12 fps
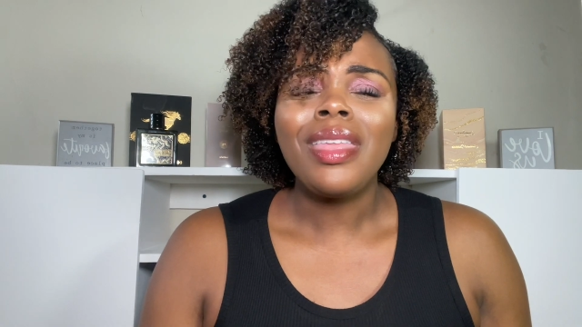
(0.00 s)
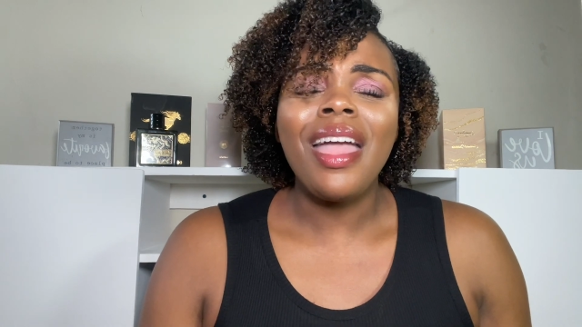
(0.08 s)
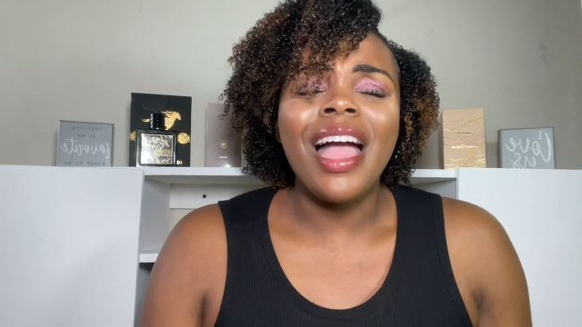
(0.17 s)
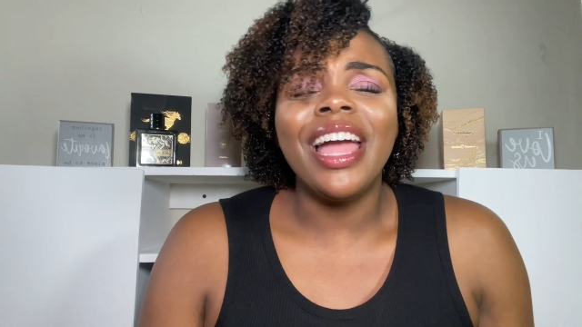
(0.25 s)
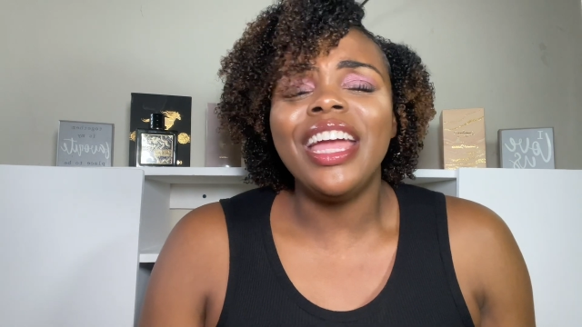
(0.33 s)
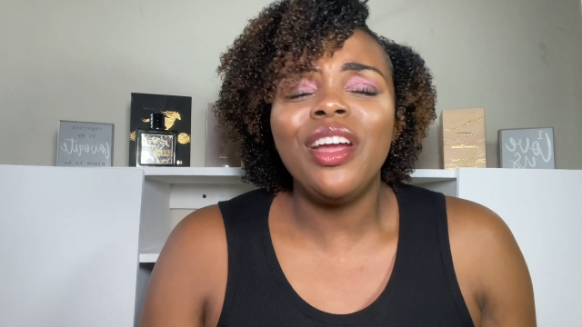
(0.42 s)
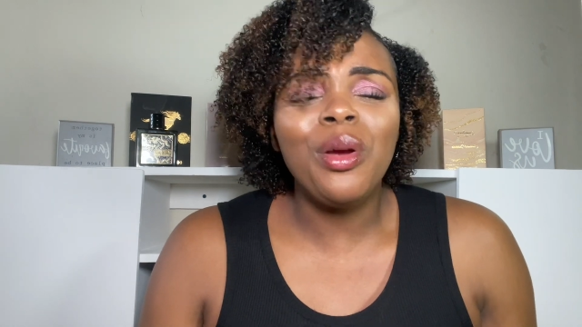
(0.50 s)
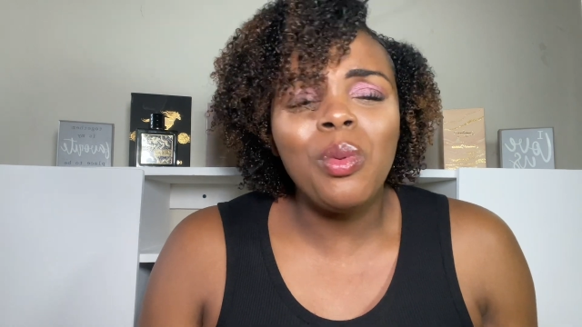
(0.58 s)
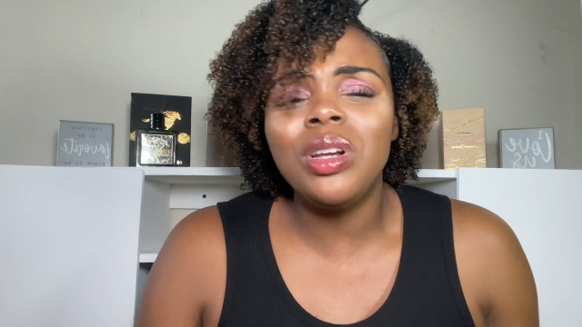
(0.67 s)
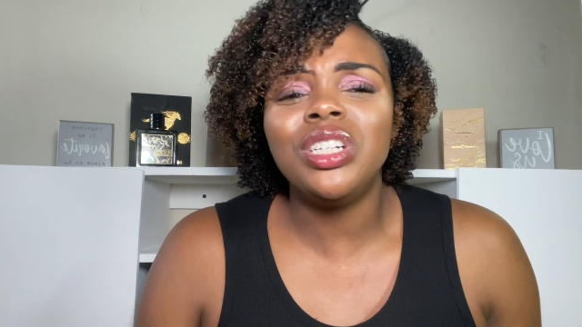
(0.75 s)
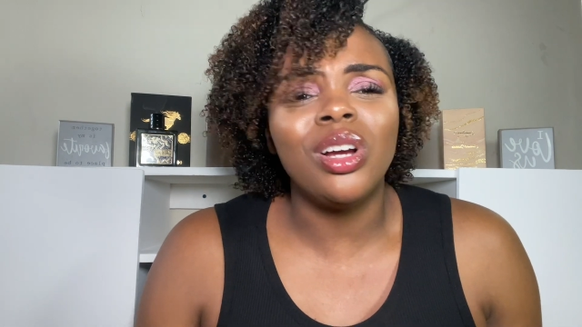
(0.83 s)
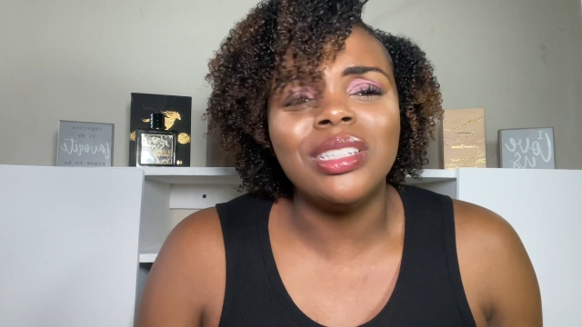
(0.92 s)
I hear
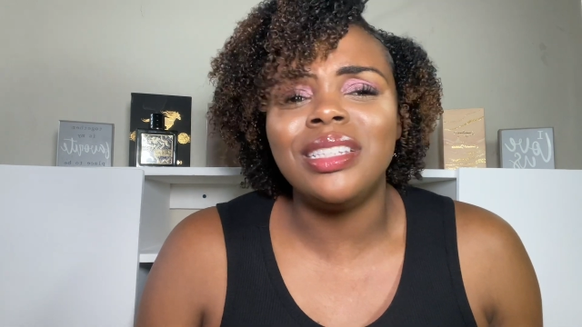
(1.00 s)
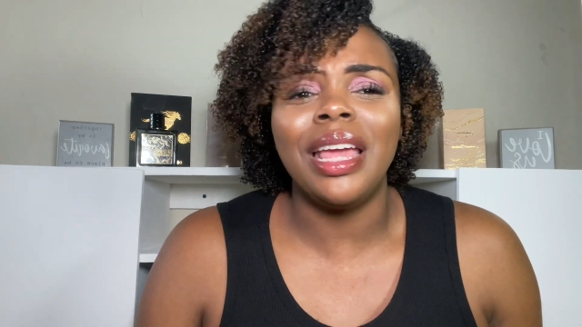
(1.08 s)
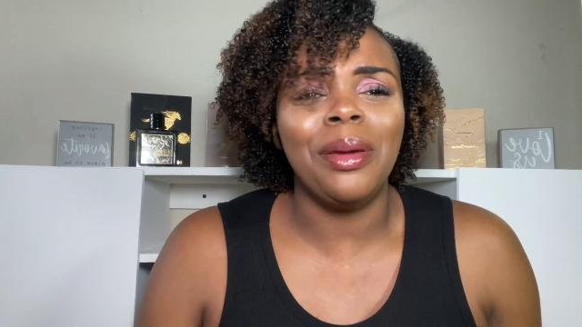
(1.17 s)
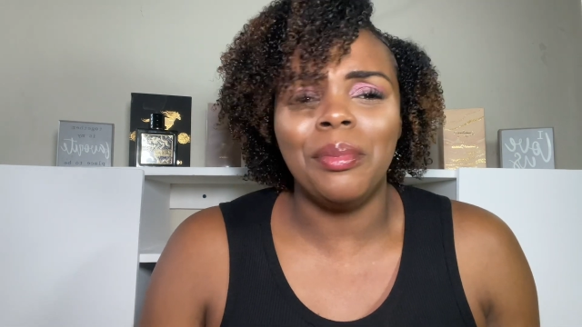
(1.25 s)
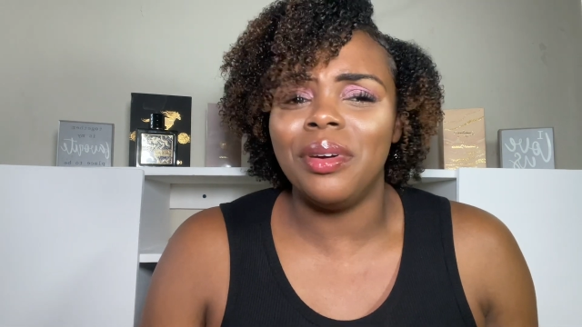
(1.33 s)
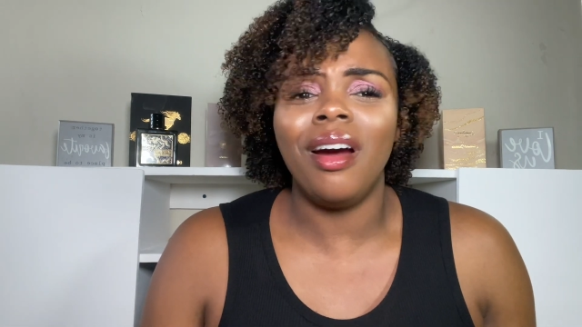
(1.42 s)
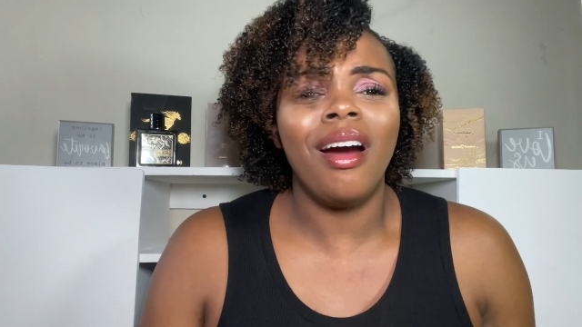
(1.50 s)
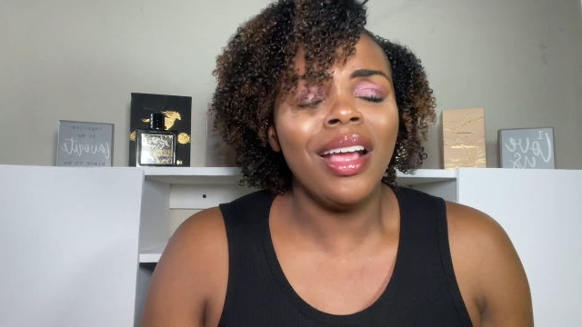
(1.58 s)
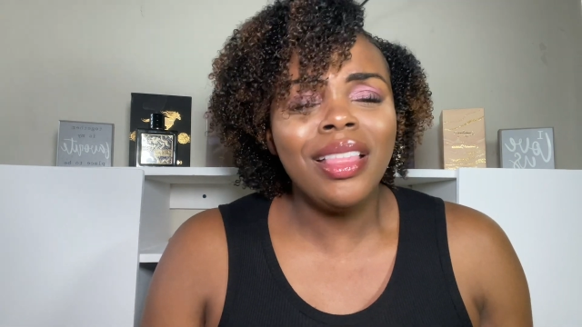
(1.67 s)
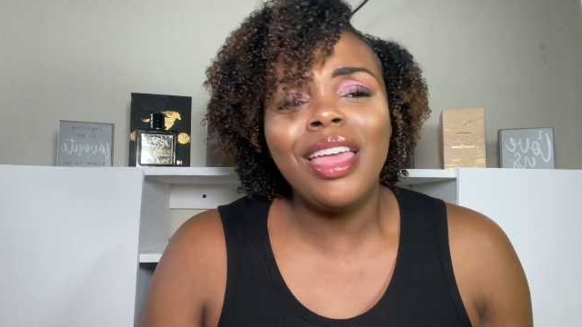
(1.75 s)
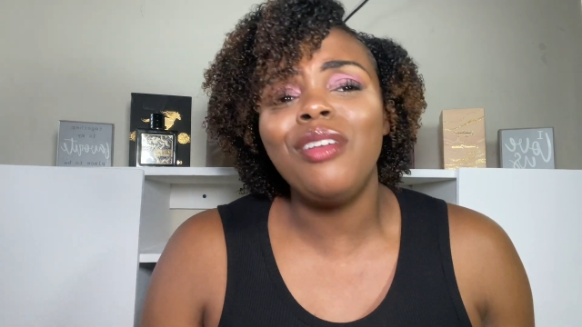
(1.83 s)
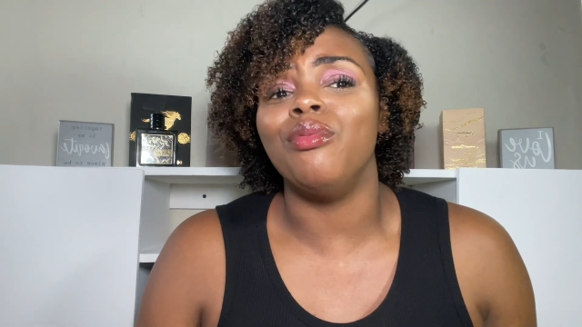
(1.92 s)
what y'all saying, but are
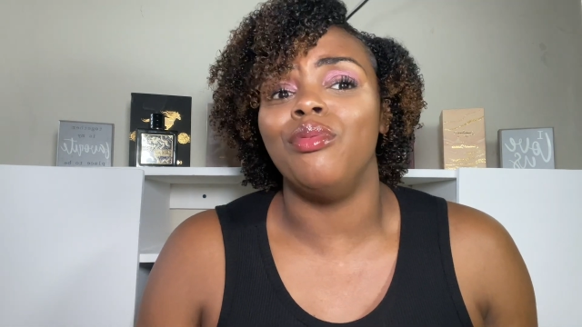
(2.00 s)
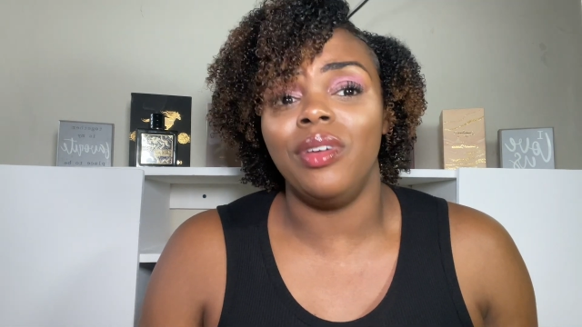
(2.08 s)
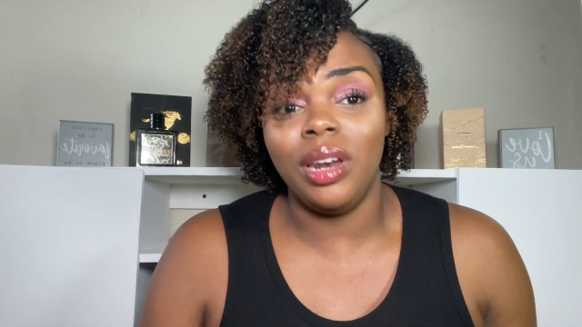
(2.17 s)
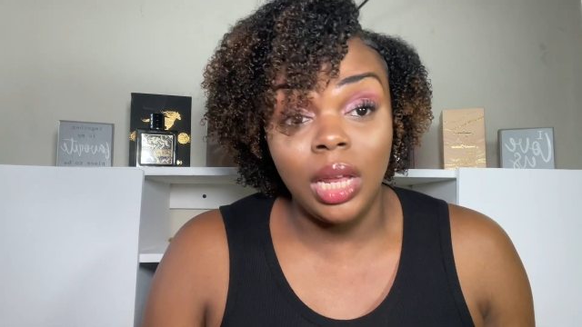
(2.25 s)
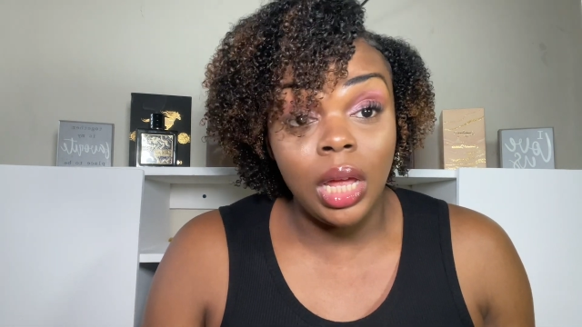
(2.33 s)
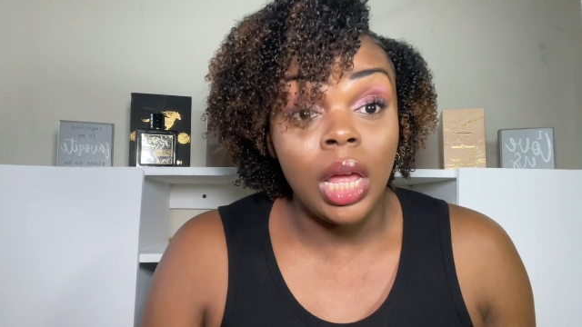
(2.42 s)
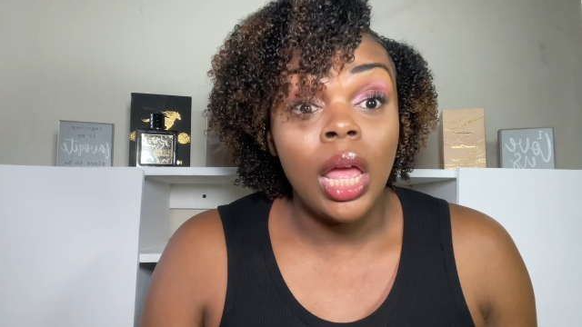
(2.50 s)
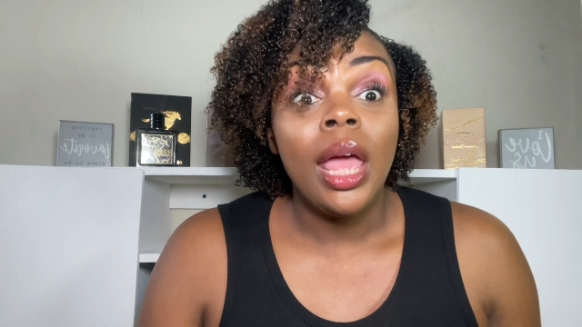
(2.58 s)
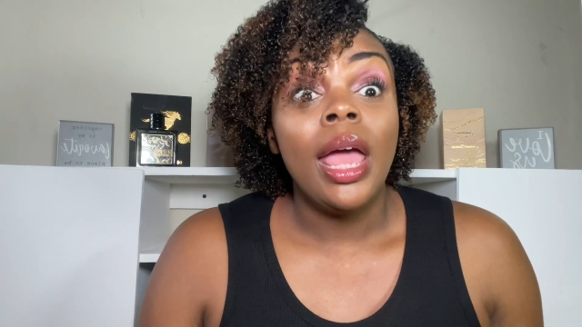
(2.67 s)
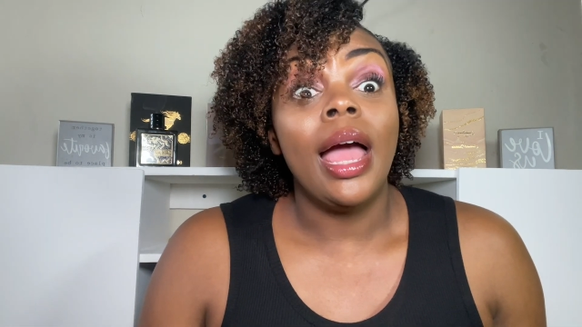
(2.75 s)
they really?